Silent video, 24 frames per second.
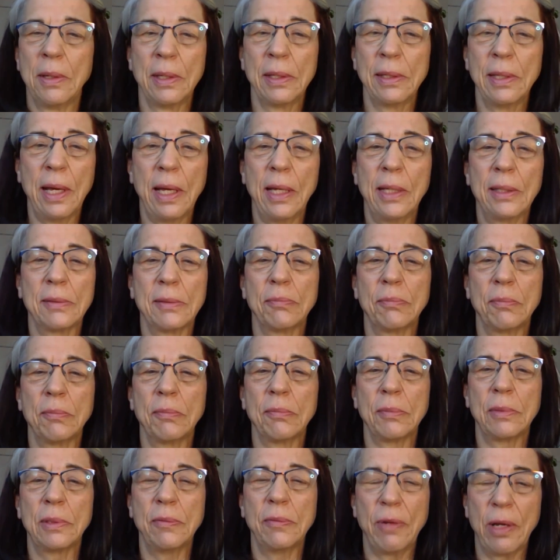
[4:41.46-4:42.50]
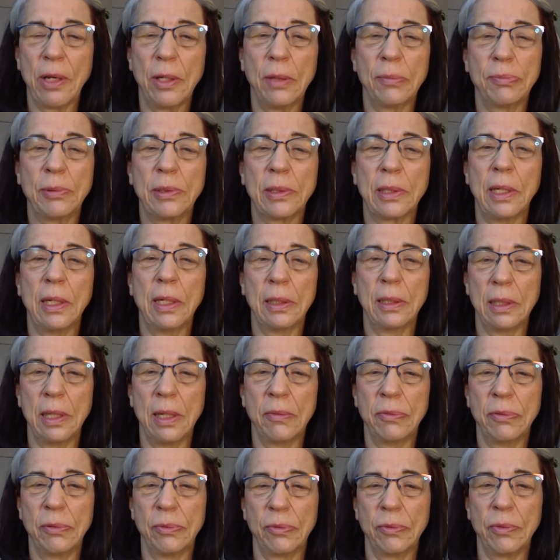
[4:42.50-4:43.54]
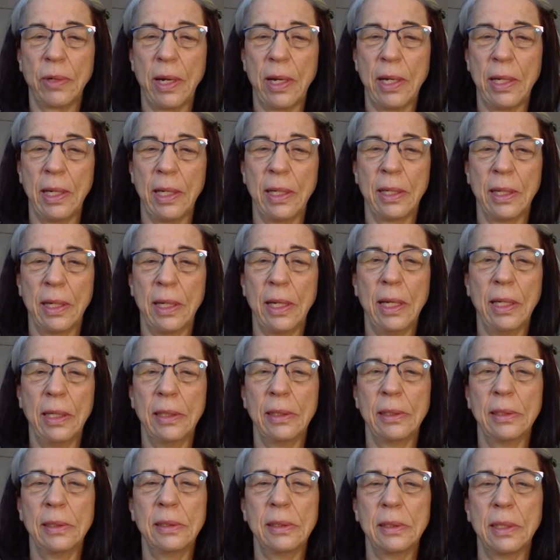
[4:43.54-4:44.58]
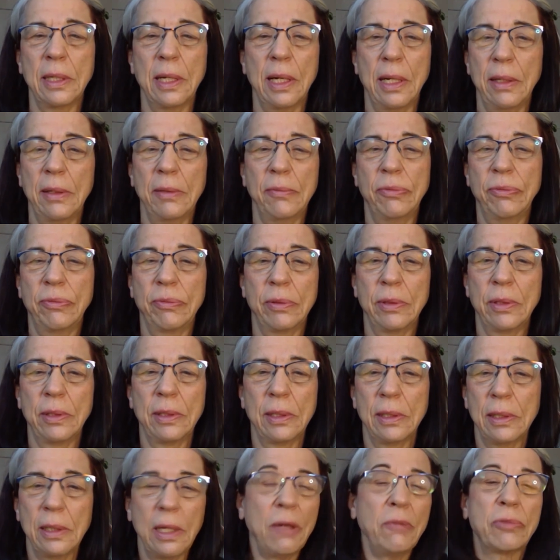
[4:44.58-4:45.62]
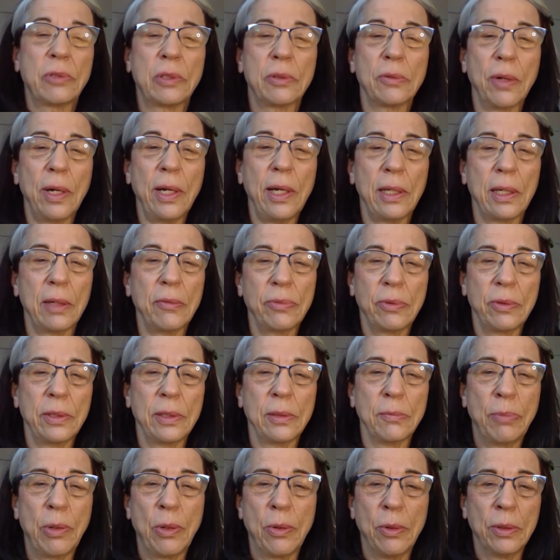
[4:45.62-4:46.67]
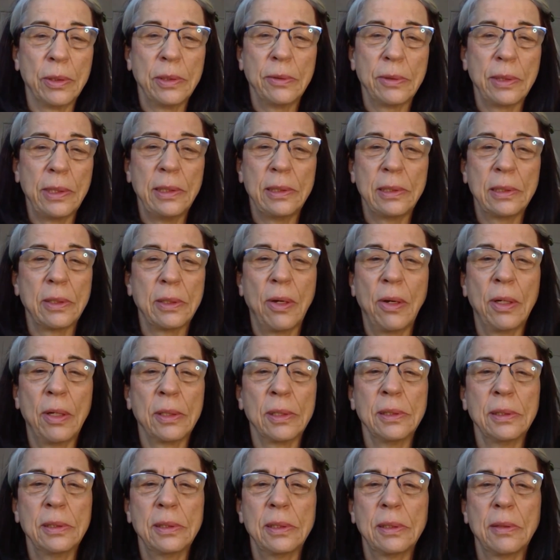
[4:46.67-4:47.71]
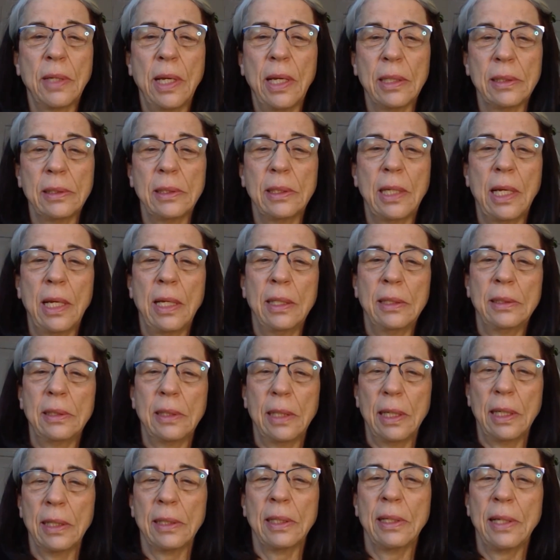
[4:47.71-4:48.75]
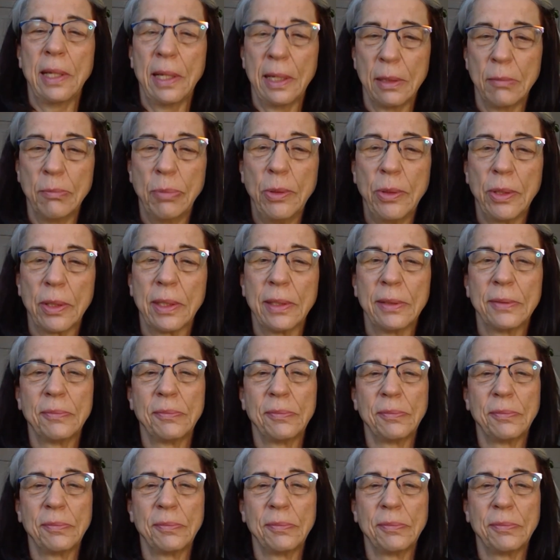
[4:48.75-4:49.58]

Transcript: that developed a love of writing. And I've loved to write. I've written poetry, songs, essays, and then a book.